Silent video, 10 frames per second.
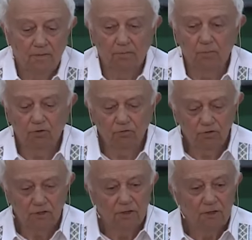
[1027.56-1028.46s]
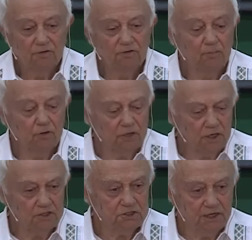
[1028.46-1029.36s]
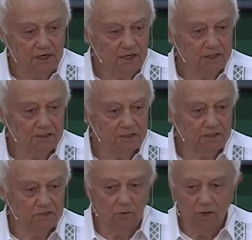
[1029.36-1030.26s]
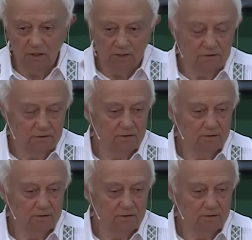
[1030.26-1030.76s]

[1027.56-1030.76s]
because somebody has created this world.